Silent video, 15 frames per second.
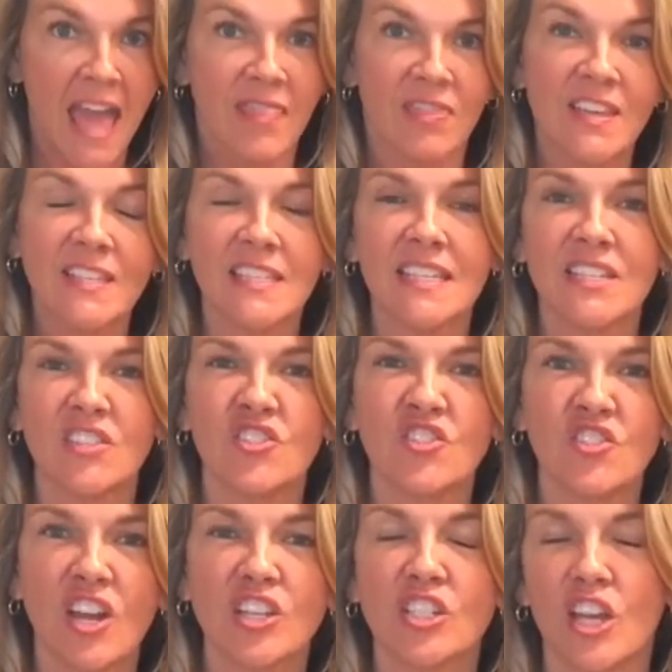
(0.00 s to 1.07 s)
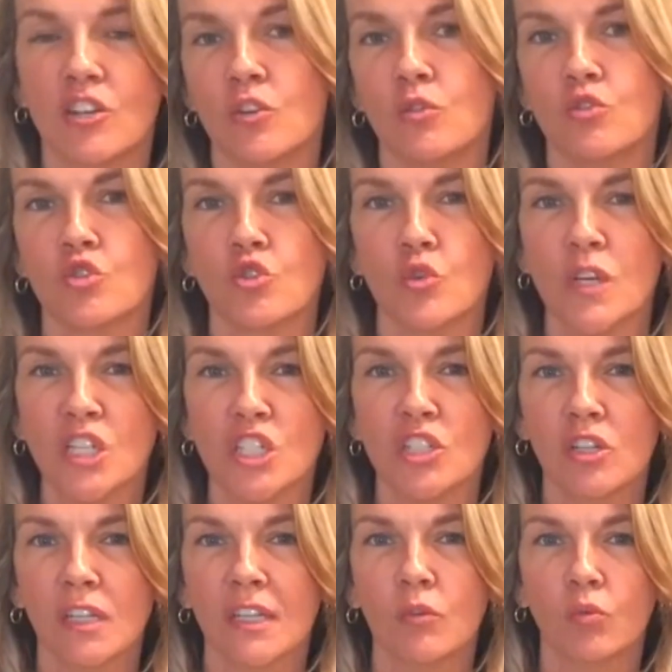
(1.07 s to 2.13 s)
This is such a
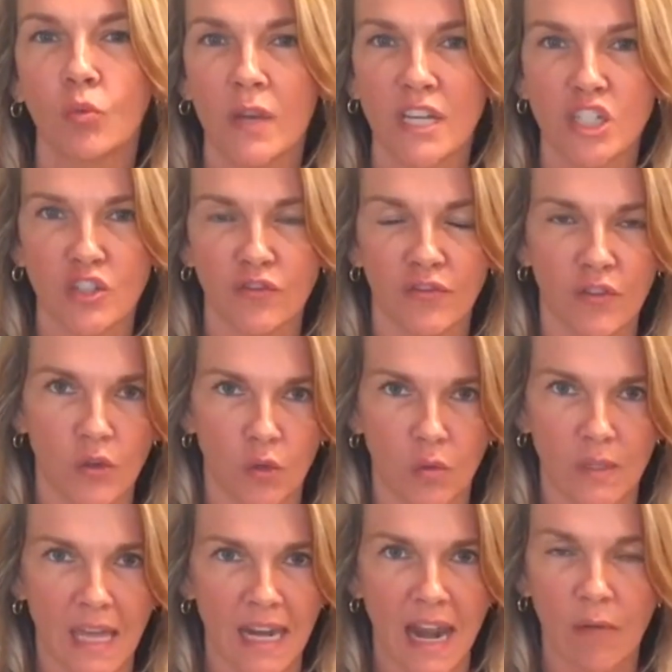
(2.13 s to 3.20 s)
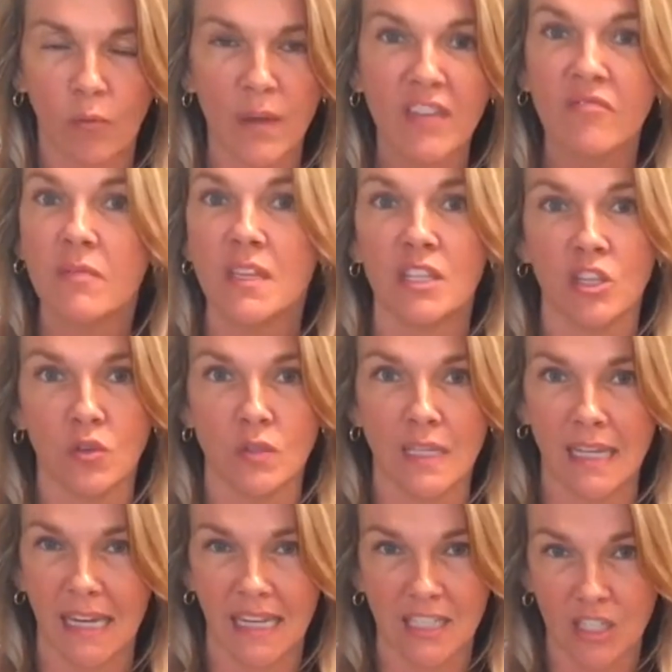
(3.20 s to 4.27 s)
nutritionally rich food, and we've been
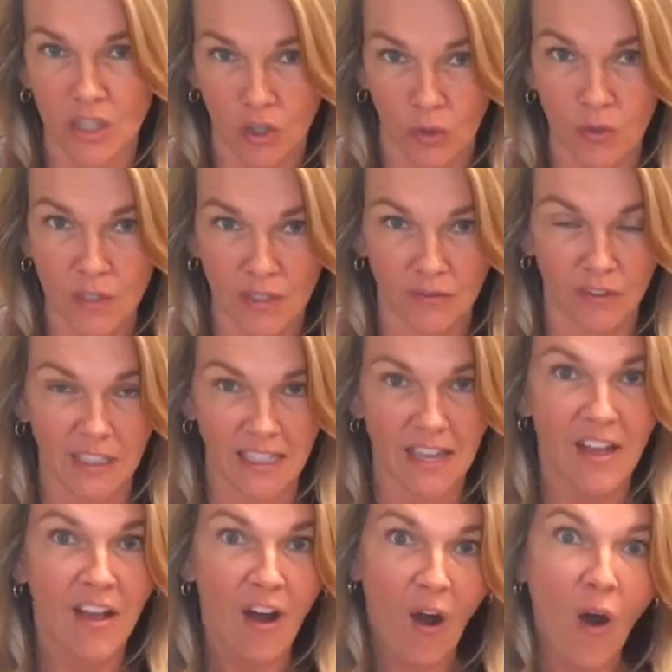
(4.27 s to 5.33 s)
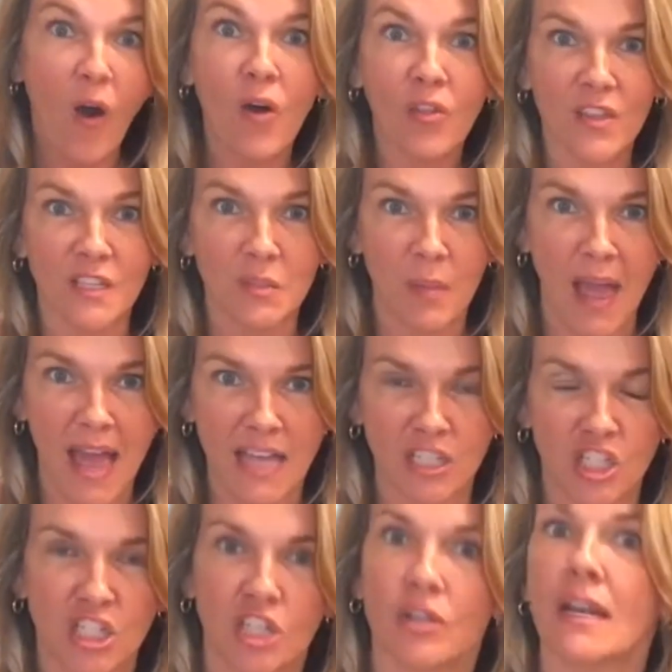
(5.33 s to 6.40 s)
using it exclusively all this
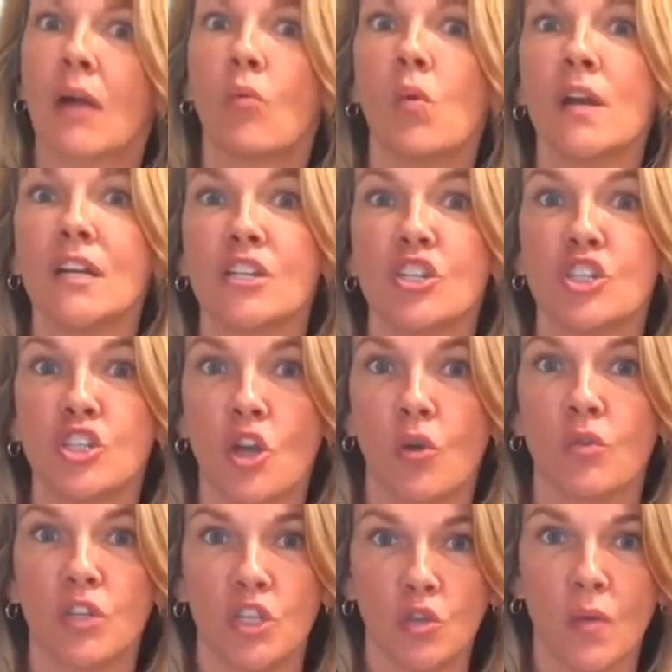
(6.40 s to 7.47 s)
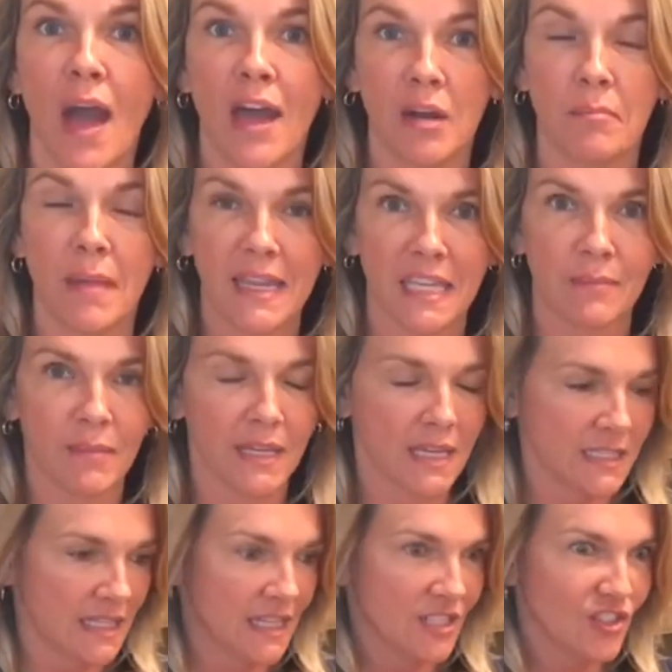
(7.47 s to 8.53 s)
past year, and I wanted to show you how to make it
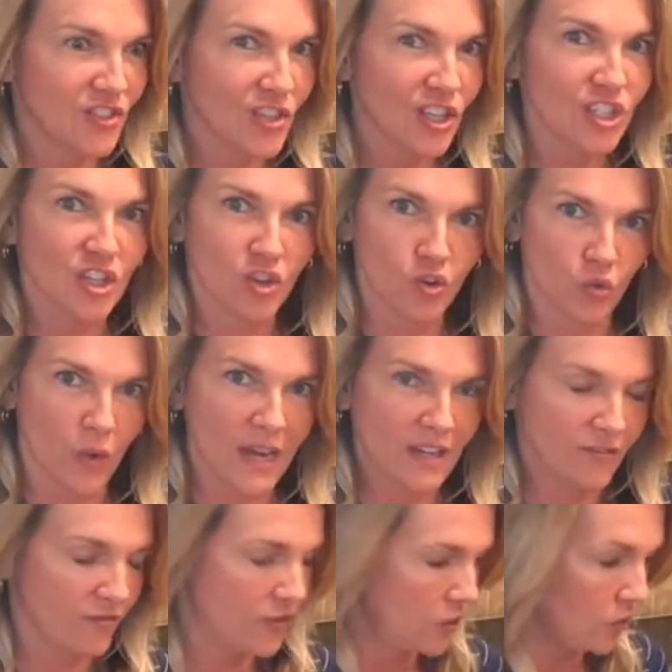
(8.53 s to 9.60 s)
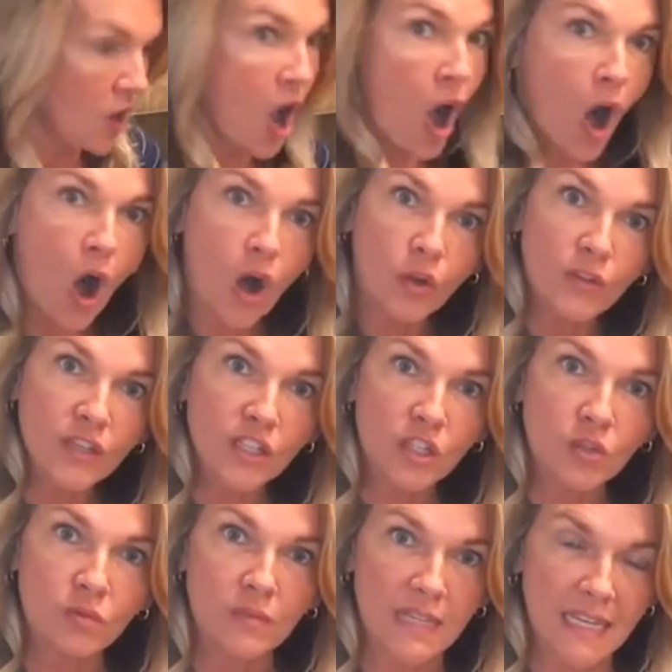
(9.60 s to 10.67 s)
because it is such a great food. All that
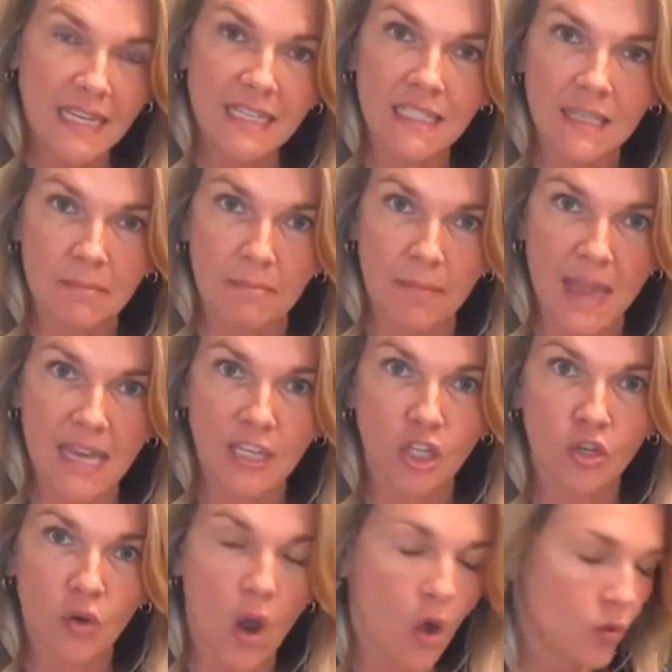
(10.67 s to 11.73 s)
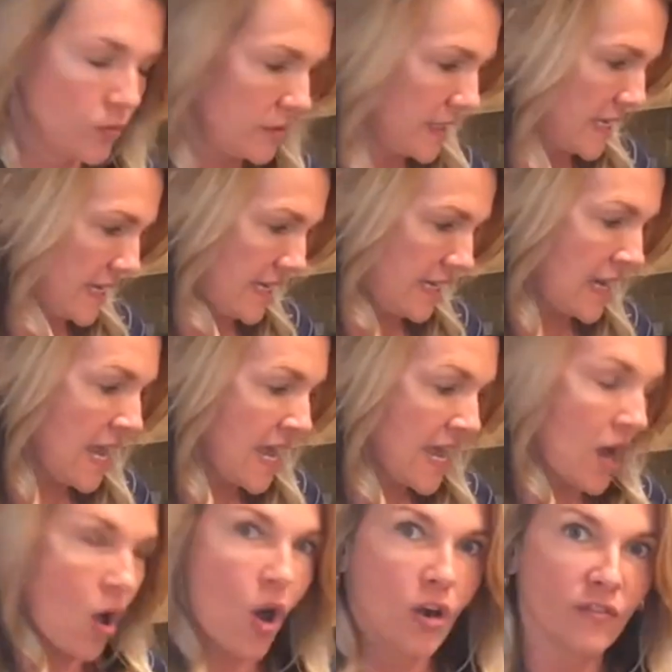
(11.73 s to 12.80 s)
you need to make your own ghee
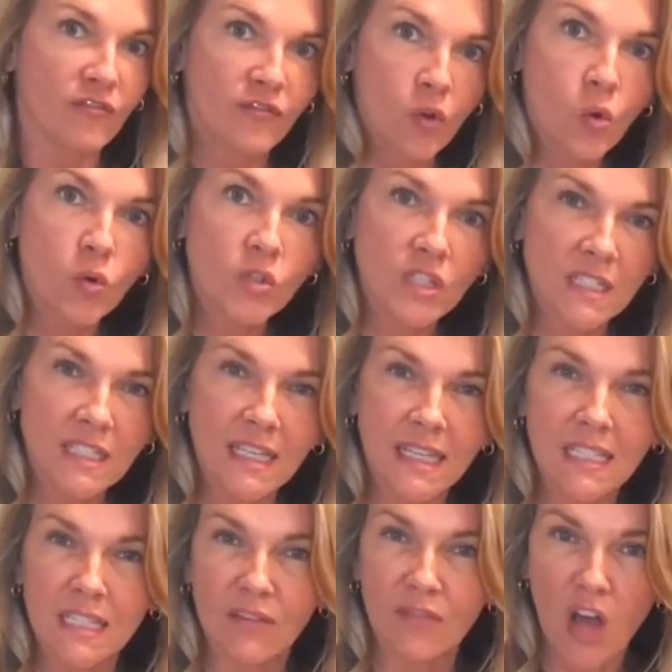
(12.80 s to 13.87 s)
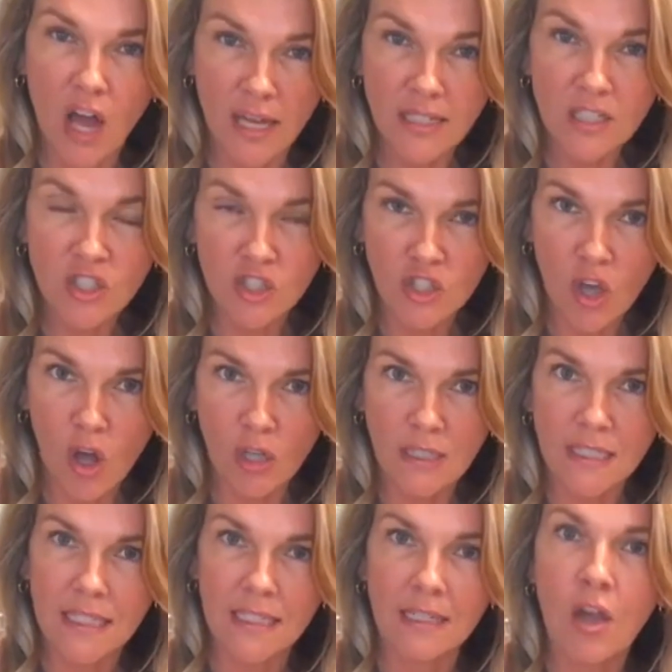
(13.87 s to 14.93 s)
are 4 sticks of
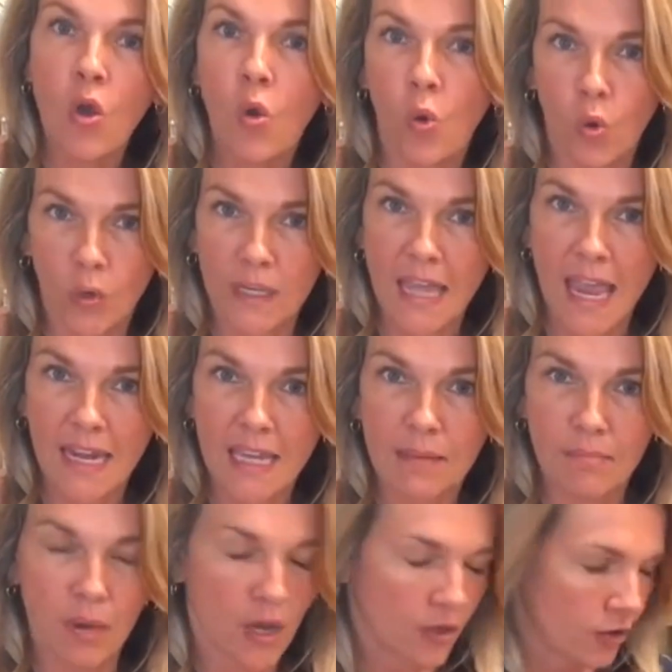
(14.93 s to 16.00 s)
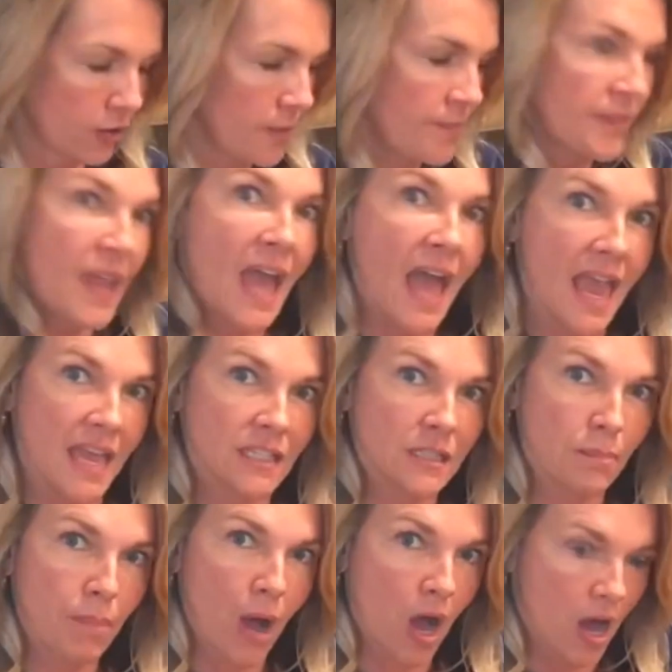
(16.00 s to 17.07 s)
unsalted organic butter and a
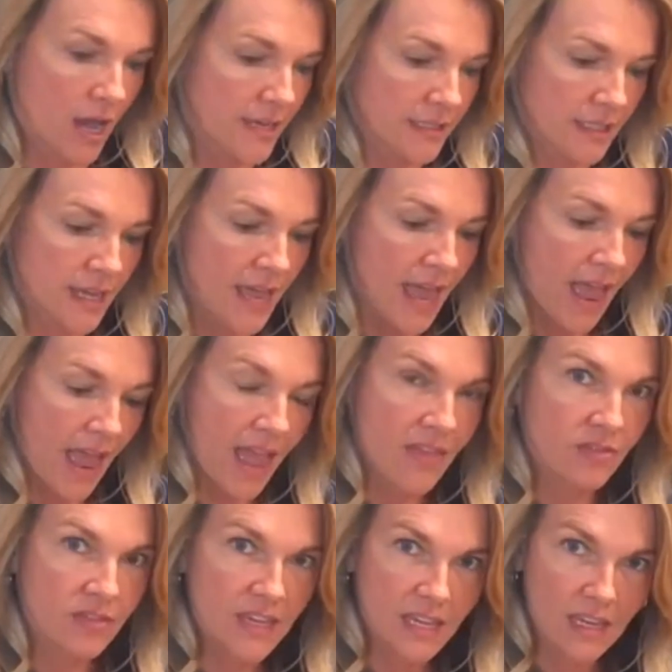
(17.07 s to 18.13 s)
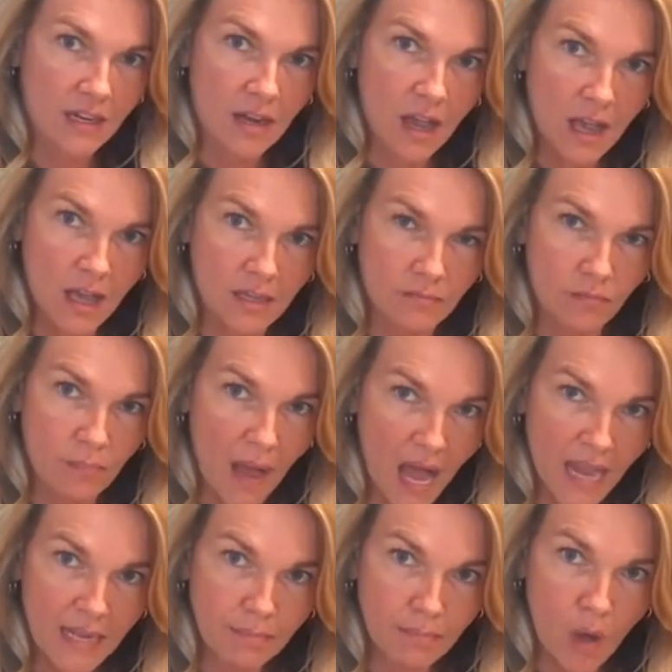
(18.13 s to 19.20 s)
pot, and then a
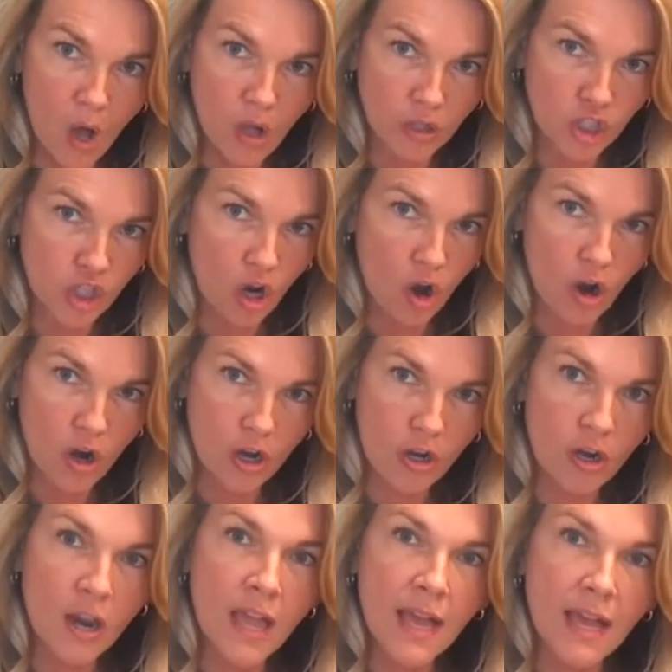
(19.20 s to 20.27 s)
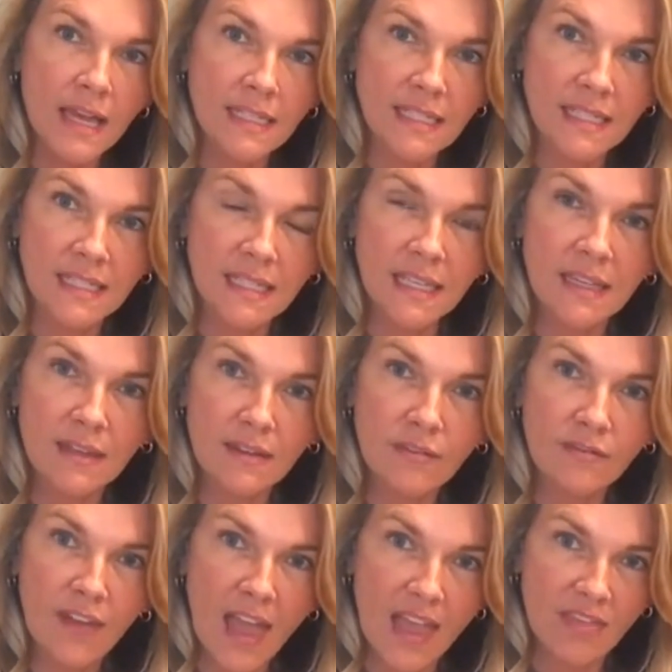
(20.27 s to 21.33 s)
pint ball jar, a sieve,
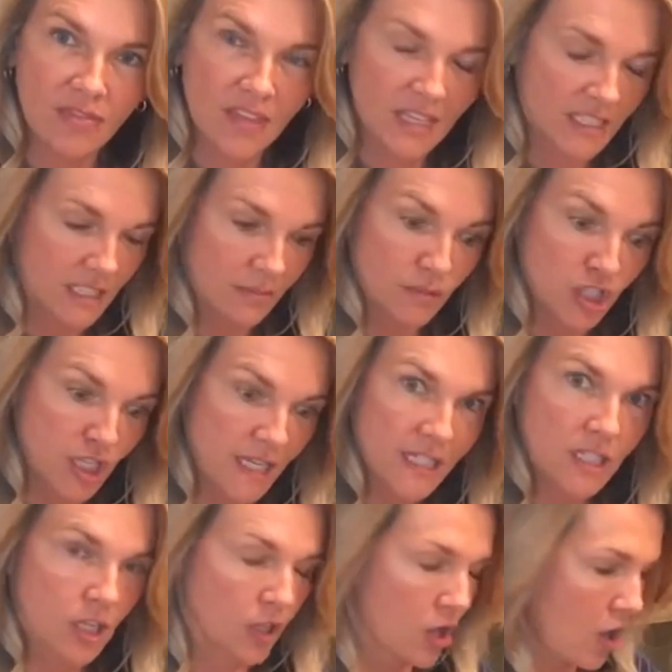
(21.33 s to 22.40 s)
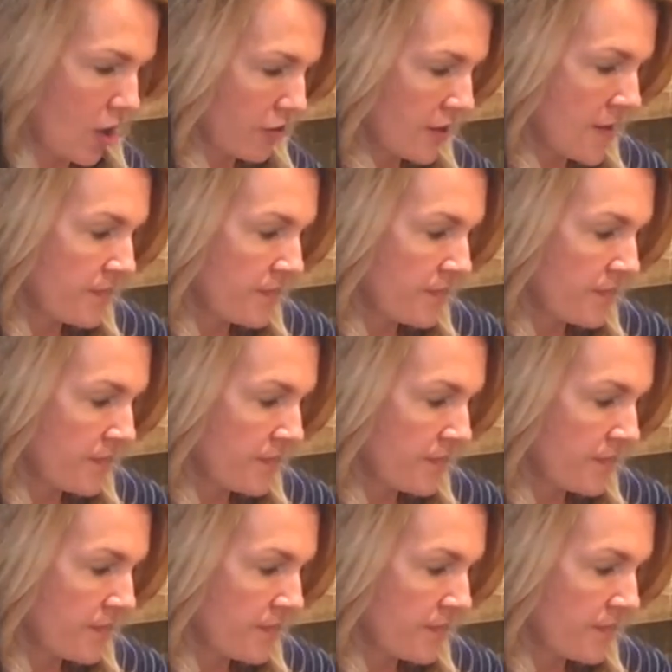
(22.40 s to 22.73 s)
and then some cheesecloth.